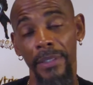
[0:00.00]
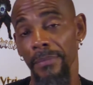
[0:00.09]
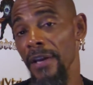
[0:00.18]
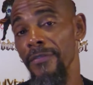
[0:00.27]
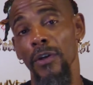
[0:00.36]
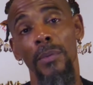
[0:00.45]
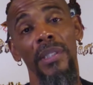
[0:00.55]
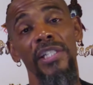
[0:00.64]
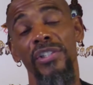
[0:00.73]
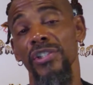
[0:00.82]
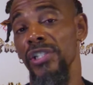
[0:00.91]
Man, if your
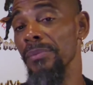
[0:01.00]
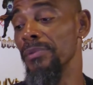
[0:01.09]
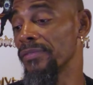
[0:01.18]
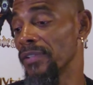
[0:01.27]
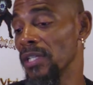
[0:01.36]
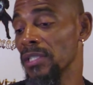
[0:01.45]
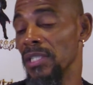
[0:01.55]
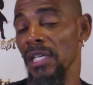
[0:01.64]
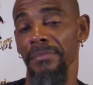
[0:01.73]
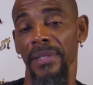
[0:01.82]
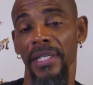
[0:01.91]
relationship is fucked
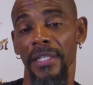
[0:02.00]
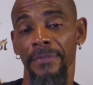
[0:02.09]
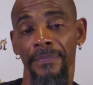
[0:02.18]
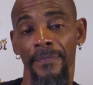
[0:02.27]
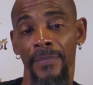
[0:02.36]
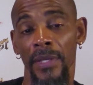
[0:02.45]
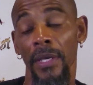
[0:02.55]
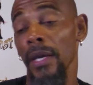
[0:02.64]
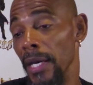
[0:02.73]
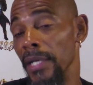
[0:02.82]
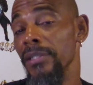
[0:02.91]
up, man,
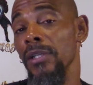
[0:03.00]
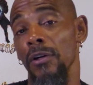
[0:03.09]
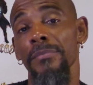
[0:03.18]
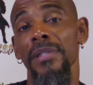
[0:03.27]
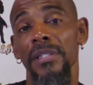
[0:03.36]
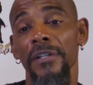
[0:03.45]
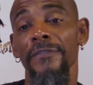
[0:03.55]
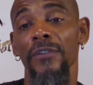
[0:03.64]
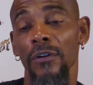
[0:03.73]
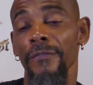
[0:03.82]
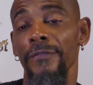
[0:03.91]
it's gonna be
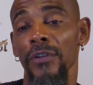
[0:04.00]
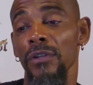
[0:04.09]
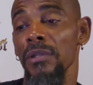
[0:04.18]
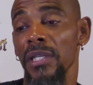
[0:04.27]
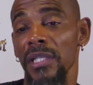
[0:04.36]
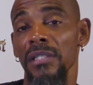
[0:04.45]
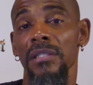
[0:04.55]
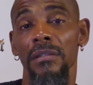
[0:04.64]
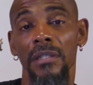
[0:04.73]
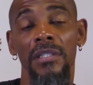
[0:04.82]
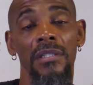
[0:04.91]
difficult for you to get
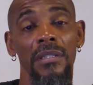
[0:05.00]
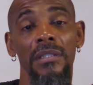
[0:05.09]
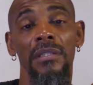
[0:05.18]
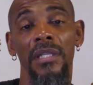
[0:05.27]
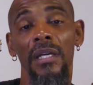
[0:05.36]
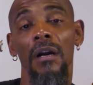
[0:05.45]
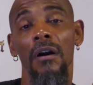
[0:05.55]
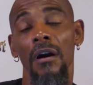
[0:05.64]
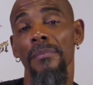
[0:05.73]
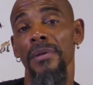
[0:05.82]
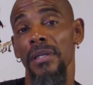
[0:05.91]
your little dick
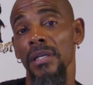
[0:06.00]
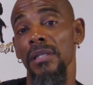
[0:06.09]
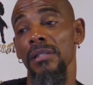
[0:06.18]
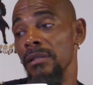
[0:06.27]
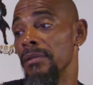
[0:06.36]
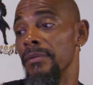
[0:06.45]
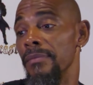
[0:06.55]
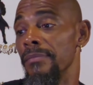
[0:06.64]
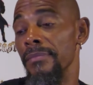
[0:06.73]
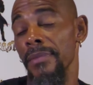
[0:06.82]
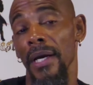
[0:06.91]
hard, because,
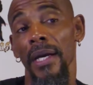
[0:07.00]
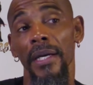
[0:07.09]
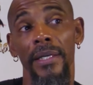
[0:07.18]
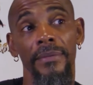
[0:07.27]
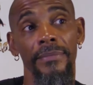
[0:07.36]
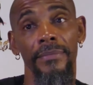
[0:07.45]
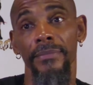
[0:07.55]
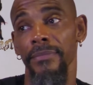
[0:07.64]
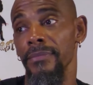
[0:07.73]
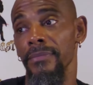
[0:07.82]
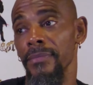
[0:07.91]
hey,
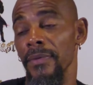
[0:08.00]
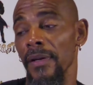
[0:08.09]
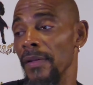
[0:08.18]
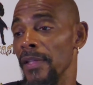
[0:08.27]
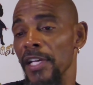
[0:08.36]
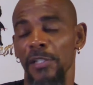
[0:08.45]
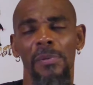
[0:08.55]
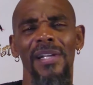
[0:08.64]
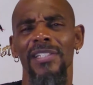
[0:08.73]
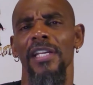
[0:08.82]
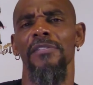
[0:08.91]
especially